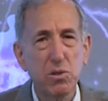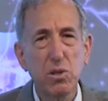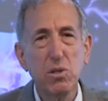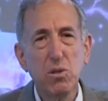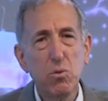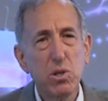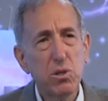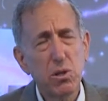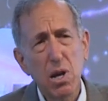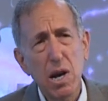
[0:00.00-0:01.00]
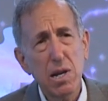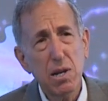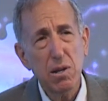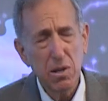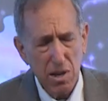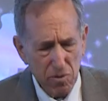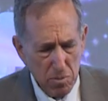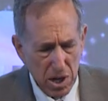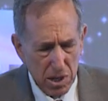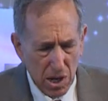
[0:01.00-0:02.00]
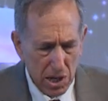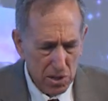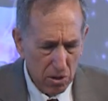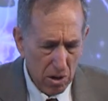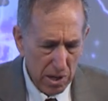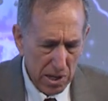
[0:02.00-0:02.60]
You can do what you like. Never mind God's law.